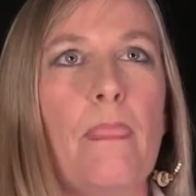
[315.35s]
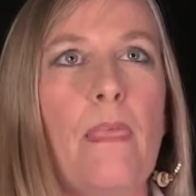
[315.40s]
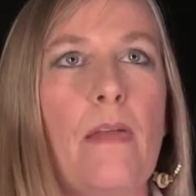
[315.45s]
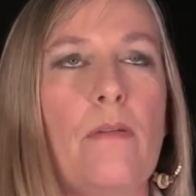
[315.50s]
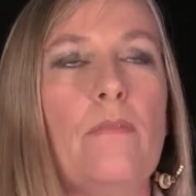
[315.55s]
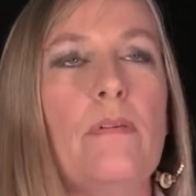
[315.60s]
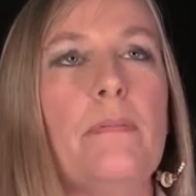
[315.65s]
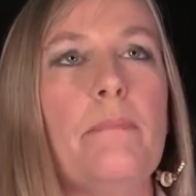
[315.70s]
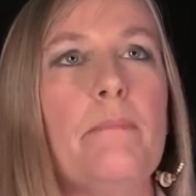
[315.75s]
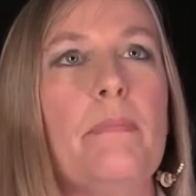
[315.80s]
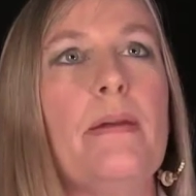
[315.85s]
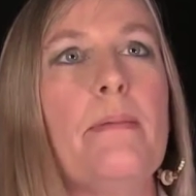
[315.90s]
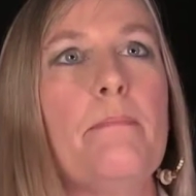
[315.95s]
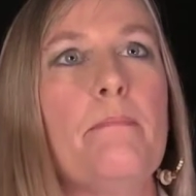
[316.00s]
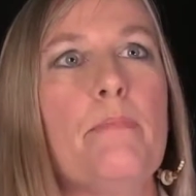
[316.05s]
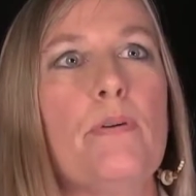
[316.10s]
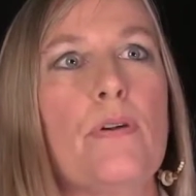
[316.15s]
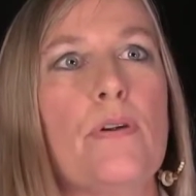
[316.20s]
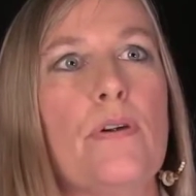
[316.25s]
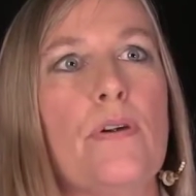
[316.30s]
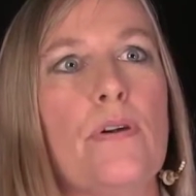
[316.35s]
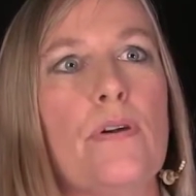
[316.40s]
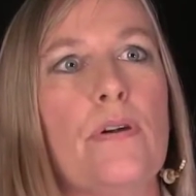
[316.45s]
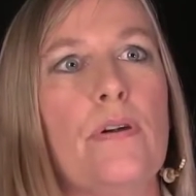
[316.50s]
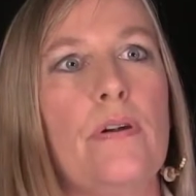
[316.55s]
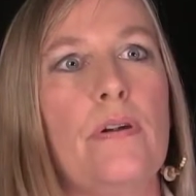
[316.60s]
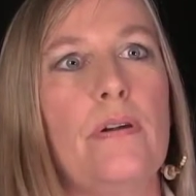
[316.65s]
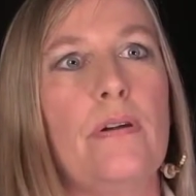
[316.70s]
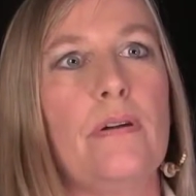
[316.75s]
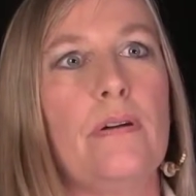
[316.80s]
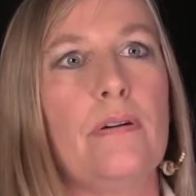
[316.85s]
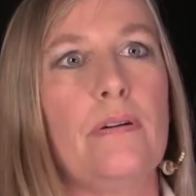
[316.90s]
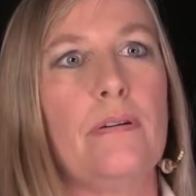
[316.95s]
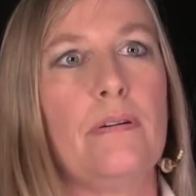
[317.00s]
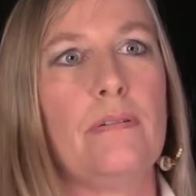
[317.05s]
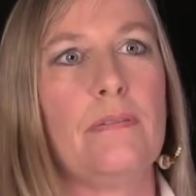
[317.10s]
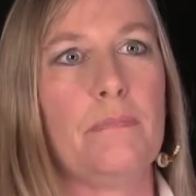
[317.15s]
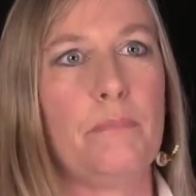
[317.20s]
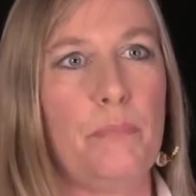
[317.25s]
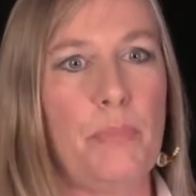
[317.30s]
I remember
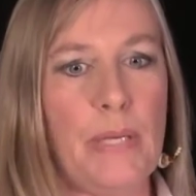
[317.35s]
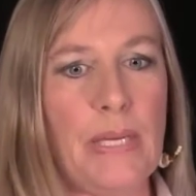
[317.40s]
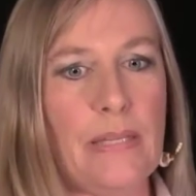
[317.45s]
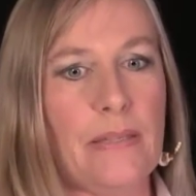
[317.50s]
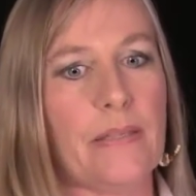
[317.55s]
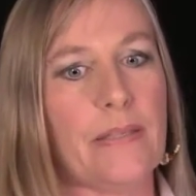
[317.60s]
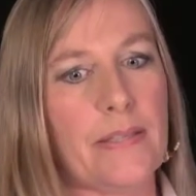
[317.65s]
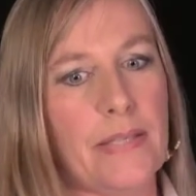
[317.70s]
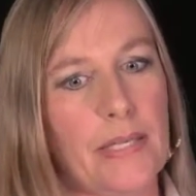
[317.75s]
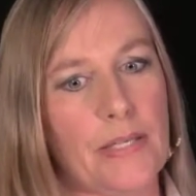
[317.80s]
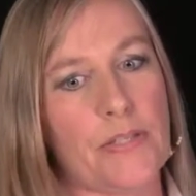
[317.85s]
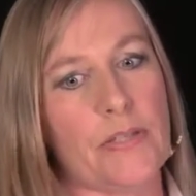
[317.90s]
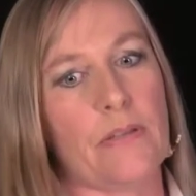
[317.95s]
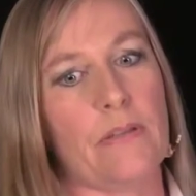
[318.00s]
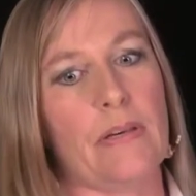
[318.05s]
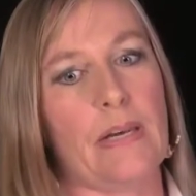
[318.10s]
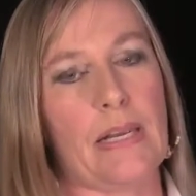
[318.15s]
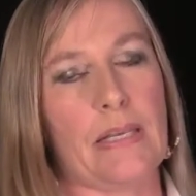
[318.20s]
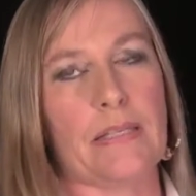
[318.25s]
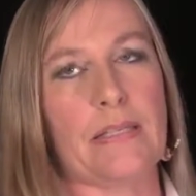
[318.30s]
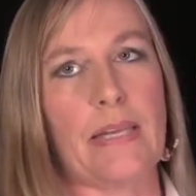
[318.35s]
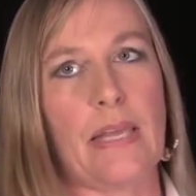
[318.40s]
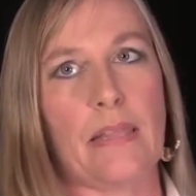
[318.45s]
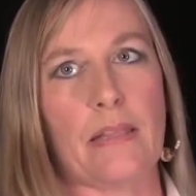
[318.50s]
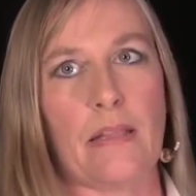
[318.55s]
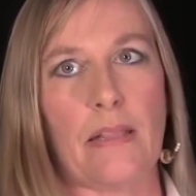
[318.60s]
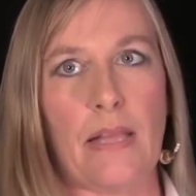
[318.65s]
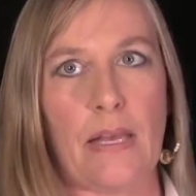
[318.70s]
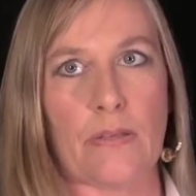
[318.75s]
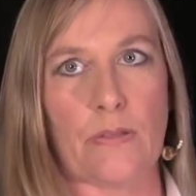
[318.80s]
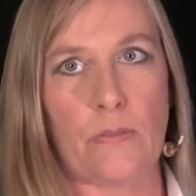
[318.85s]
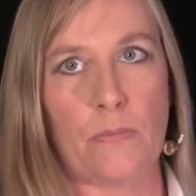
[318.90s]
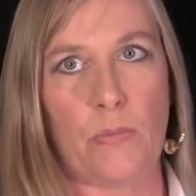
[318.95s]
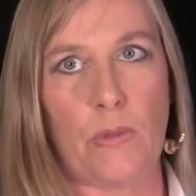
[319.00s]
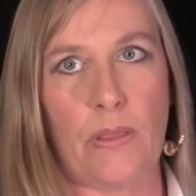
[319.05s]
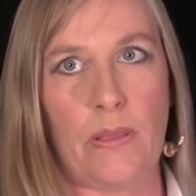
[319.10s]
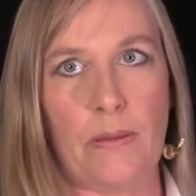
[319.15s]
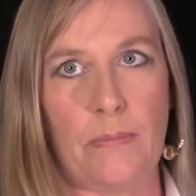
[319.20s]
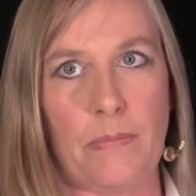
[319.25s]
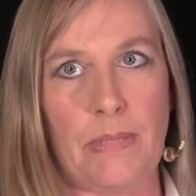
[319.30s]
being the teacher the next day in the classroom
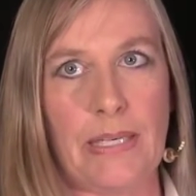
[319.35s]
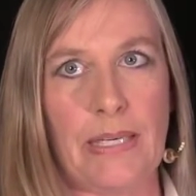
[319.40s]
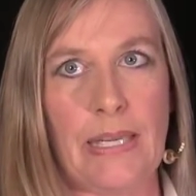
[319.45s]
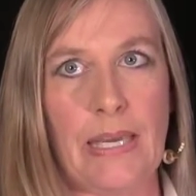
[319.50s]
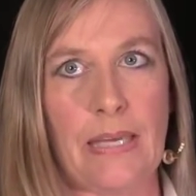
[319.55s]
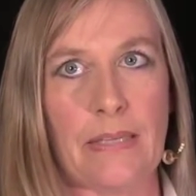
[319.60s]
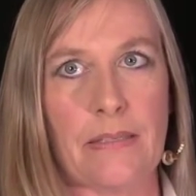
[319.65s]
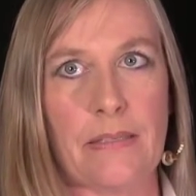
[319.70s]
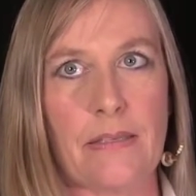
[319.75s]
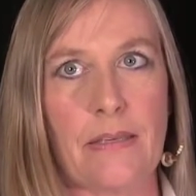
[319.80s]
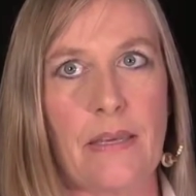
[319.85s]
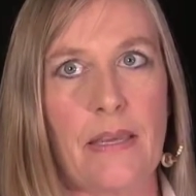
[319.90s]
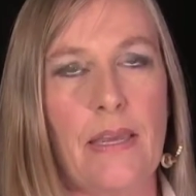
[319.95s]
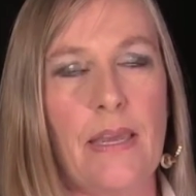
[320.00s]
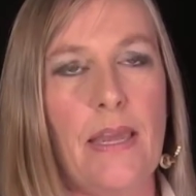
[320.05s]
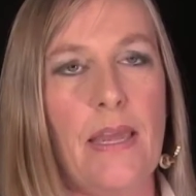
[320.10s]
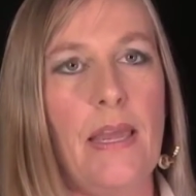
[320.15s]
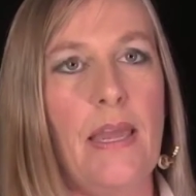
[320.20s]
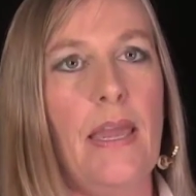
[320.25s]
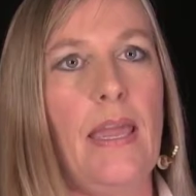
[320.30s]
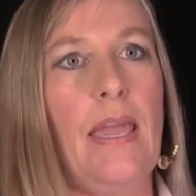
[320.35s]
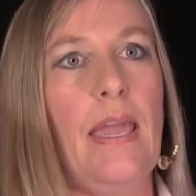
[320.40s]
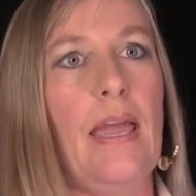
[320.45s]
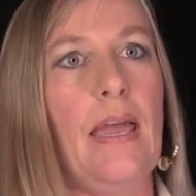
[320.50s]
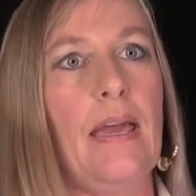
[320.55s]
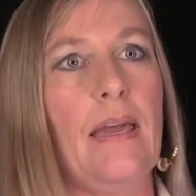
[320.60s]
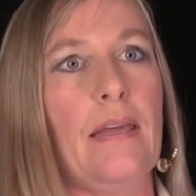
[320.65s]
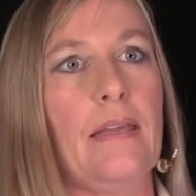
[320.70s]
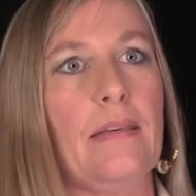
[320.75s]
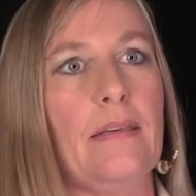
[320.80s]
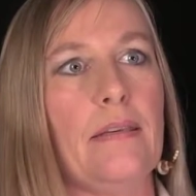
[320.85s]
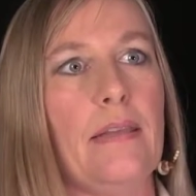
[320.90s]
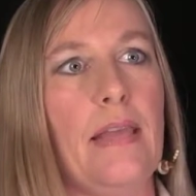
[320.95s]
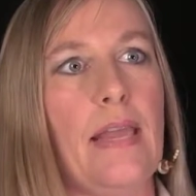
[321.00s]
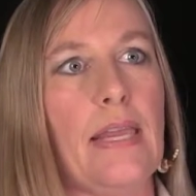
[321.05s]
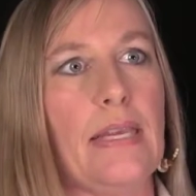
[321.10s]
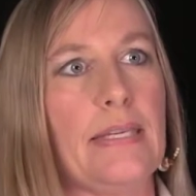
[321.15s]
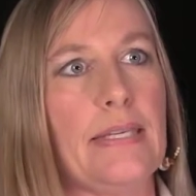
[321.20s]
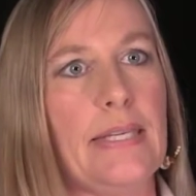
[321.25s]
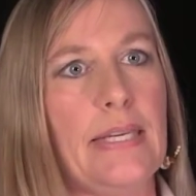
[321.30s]
with the empty desk. And
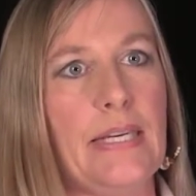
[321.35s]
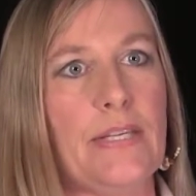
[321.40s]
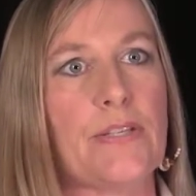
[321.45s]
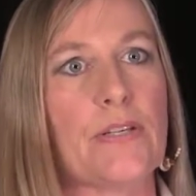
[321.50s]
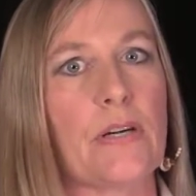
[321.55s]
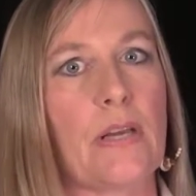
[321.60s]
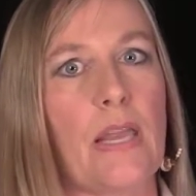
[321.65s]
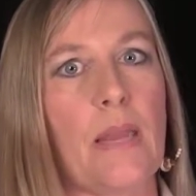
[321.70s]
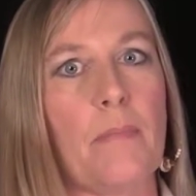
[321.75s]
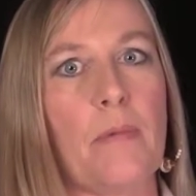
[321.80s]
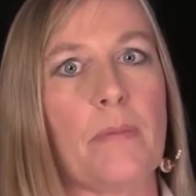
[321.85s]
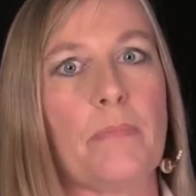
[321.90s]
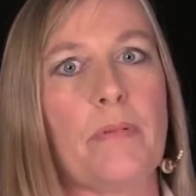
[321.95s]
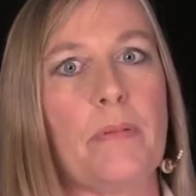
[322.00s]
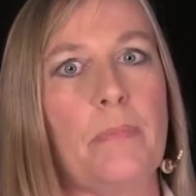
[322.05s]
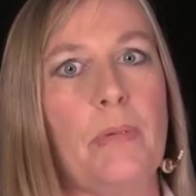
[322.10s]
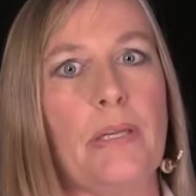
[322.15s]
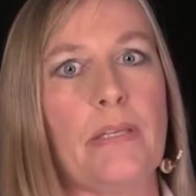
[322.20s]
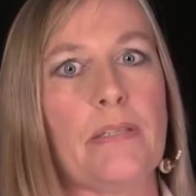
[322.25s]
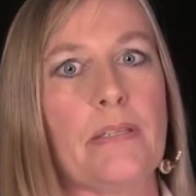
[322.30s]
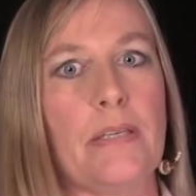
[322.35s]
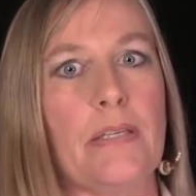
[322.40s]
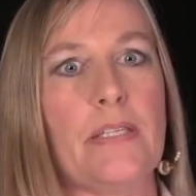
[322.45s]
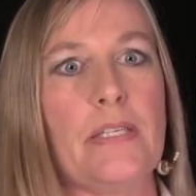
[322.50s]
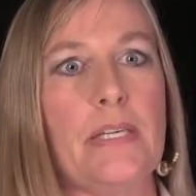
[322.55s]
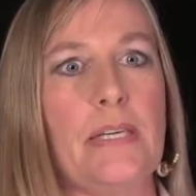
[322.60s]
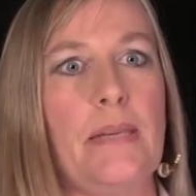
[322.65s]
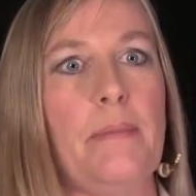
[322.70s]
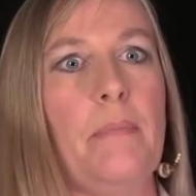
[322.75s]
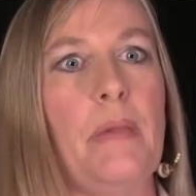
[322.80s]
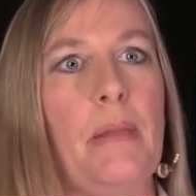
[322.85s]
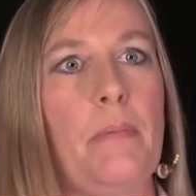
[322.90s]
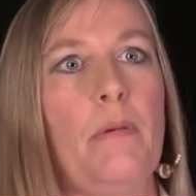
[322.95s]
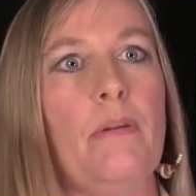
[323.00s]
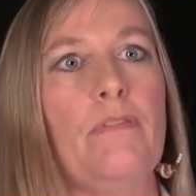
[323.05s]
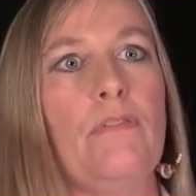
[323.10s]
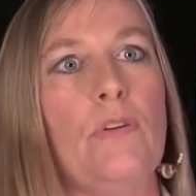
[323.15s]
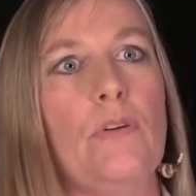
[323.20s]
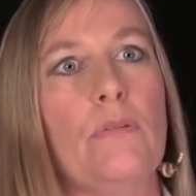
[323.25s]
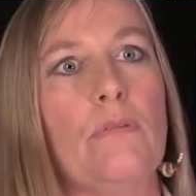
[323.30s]
a teacher came up to me and said, Jeanie,
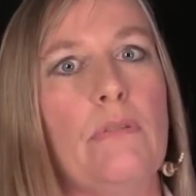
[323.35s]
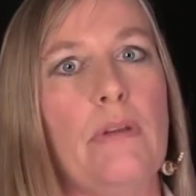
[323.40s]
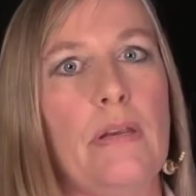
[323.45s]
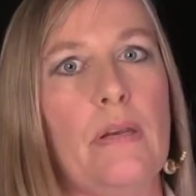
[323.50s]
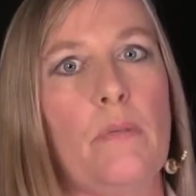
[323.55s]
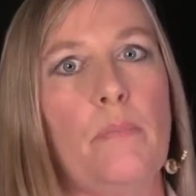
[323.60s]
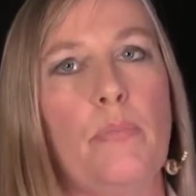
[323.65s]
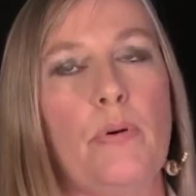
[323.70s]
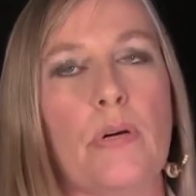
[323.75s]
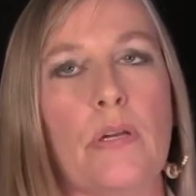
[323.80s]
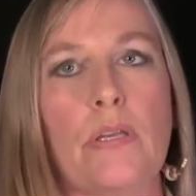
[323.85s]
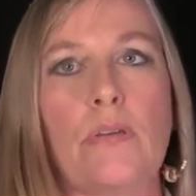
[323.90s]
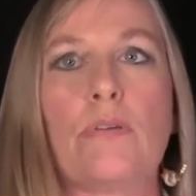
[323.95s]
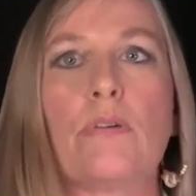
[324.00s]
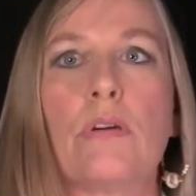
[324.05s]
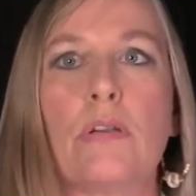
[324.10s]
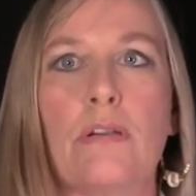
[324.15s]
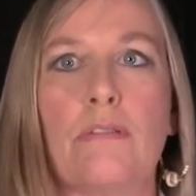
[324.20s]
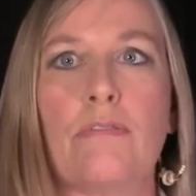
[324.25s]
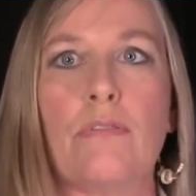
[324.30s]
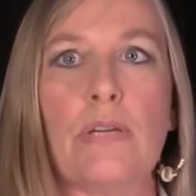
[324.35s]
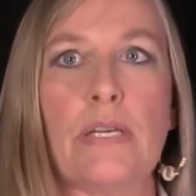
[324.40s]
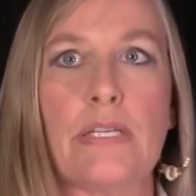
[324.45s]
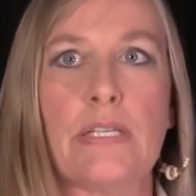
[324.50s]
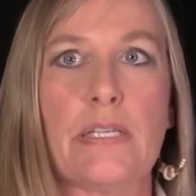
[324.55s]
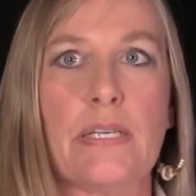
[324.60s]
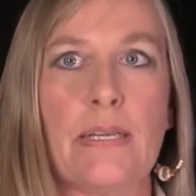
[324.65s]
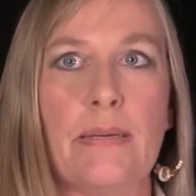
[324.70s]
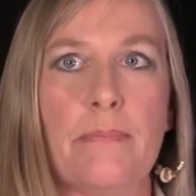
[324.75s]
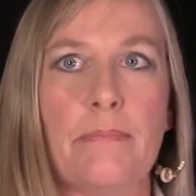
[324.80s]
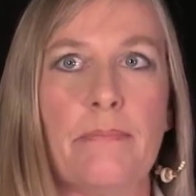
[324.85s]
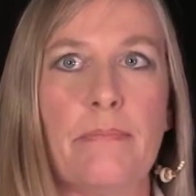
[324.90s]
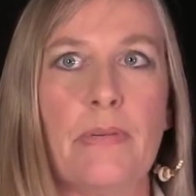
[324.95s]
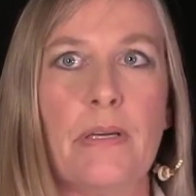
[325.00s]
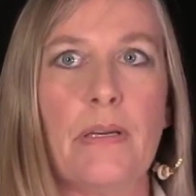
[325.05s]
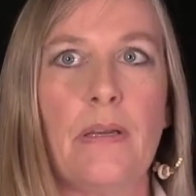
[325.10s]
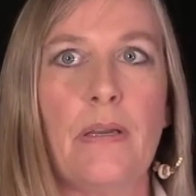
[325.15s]
maybe if you had written a book, you could have reached him.